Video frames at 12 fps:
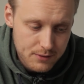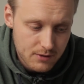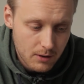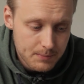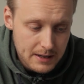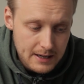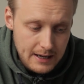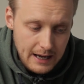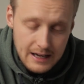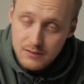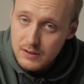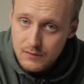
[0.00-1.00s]
So
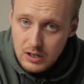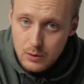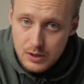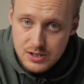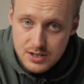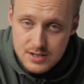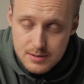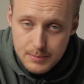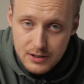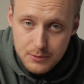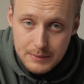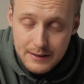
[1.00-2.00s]
if you have any questions
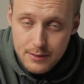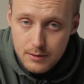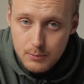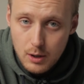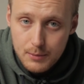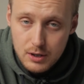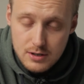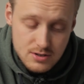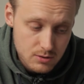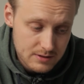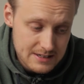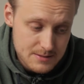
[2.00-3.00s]
about meat
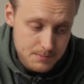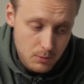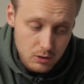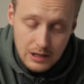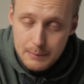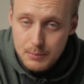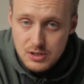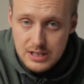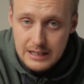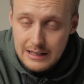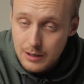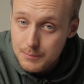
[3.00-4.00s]
thermometers or this model in
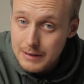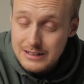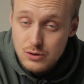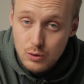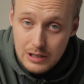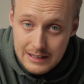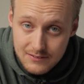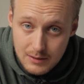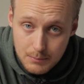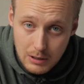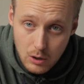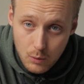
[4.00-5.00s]
particular, make sure you leave
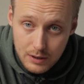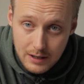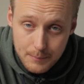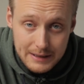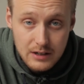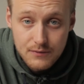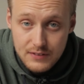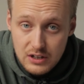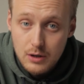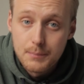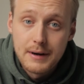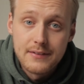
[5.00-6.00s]
them below, and I'll make a
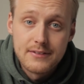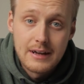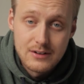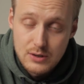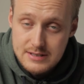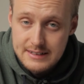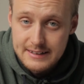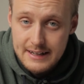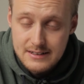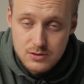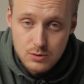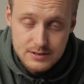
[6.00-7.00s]
video about addressing
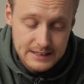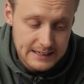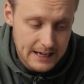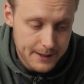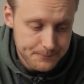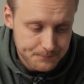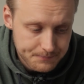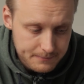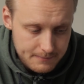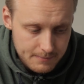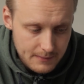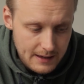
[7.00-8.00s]
that as soon as I can.
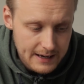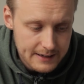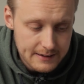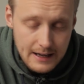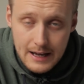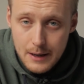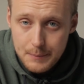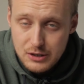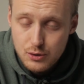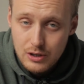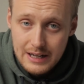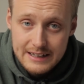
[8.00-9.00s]
And make
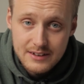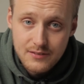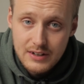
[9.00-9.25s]
sure you like the